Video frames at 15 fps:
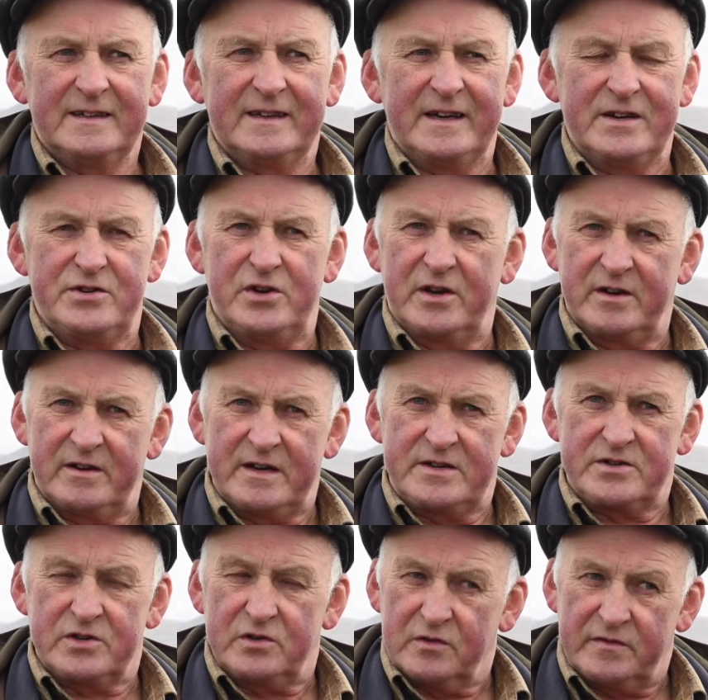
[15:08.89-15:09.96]
It
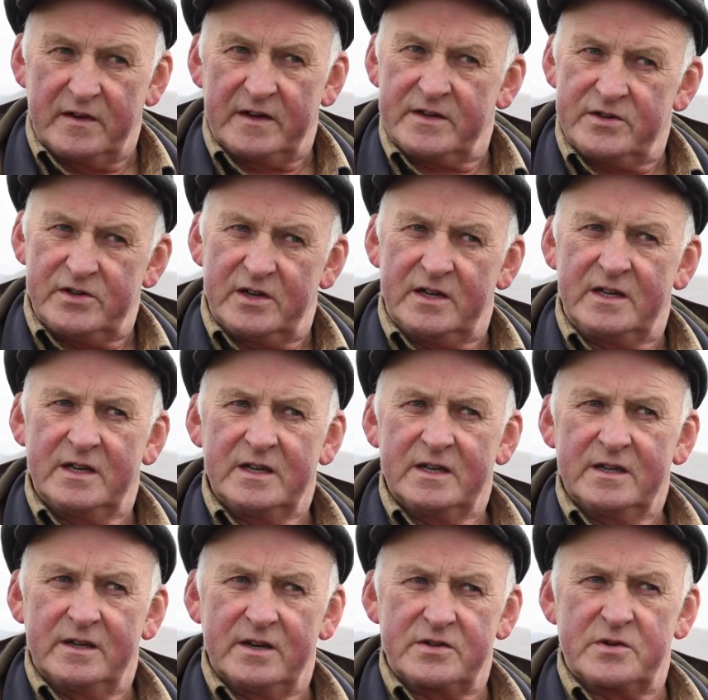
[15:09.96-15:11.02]
generates enough energy
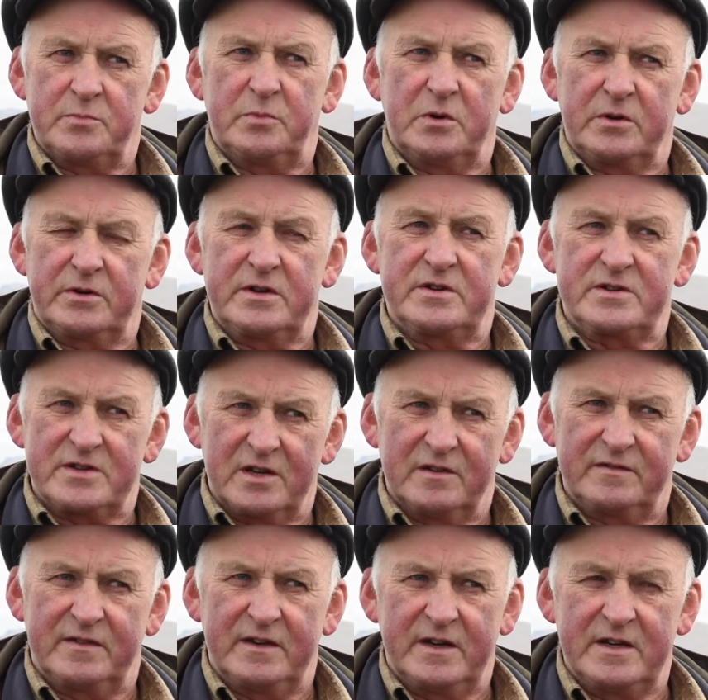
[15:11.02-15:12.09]
to support
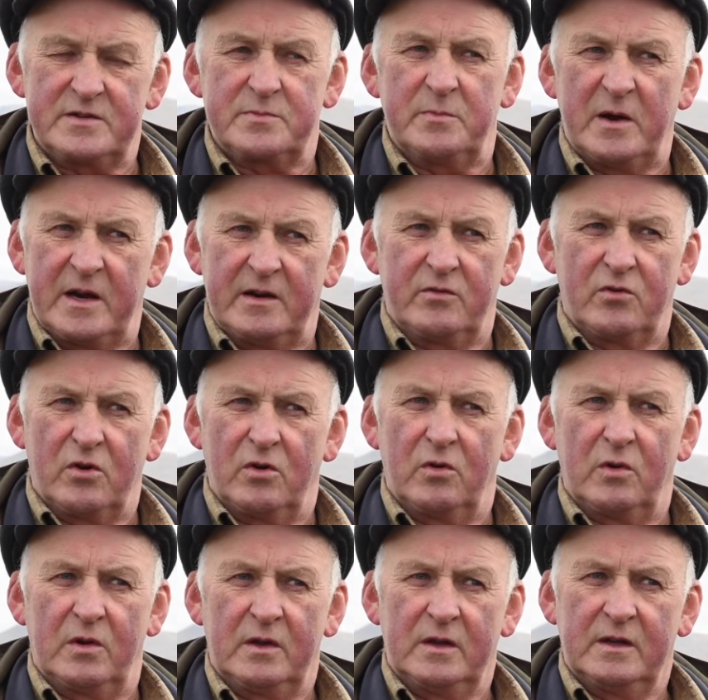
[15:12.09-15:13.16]
itself in its main
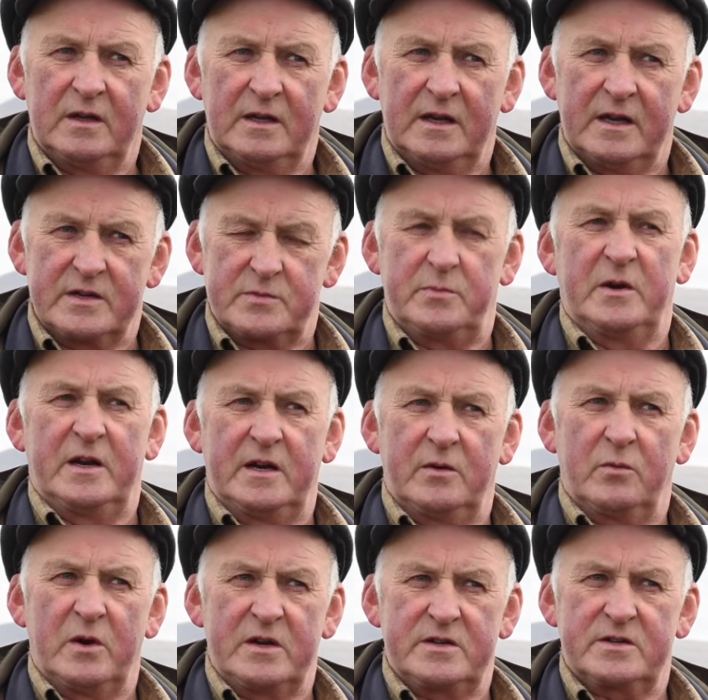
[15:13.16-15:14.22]
role as being
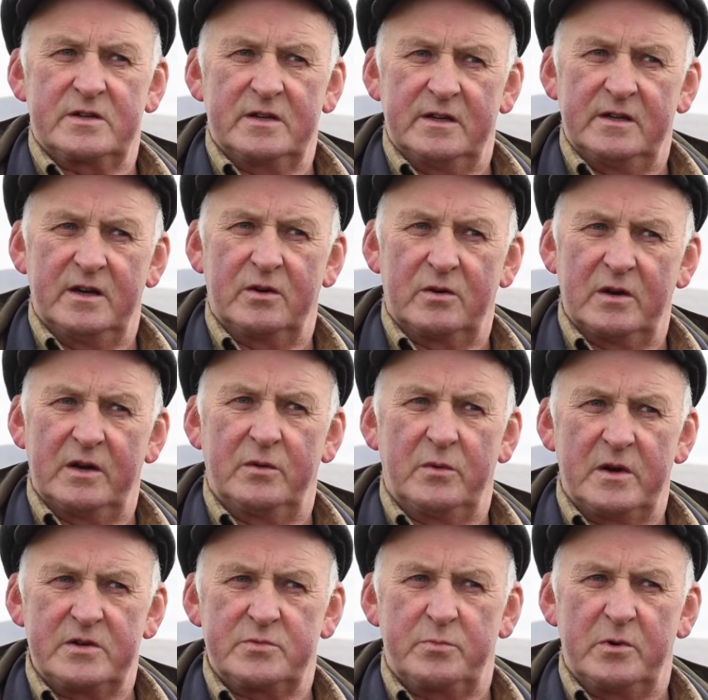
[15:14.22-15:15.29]
a nuclear
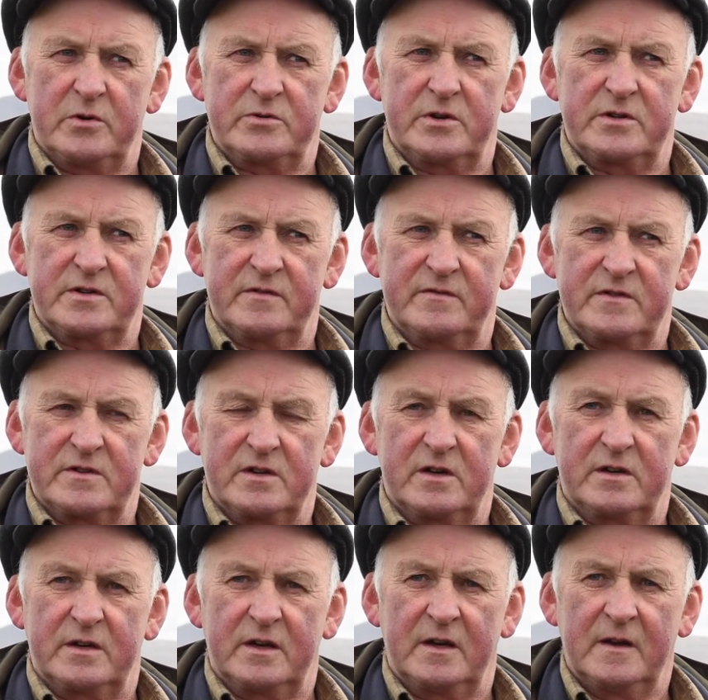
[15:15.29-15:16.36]
waste processing
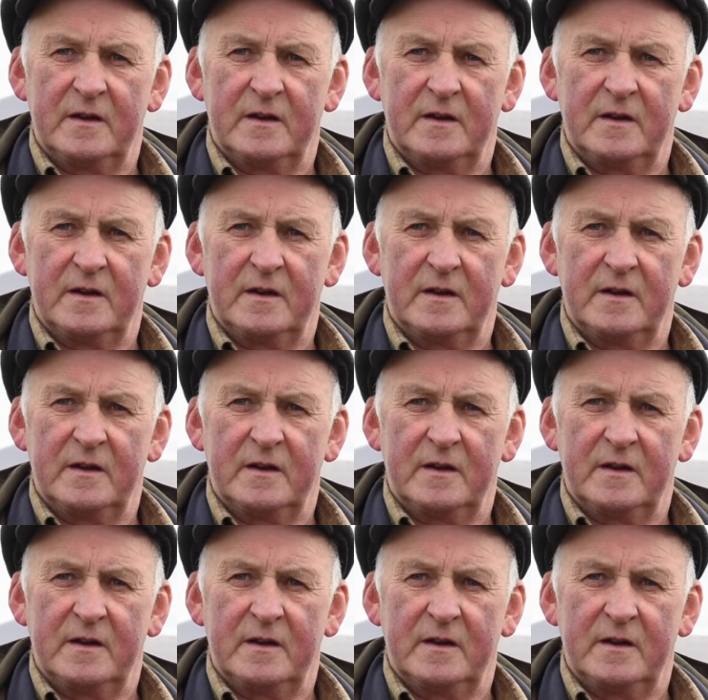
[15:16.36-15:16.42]
facility.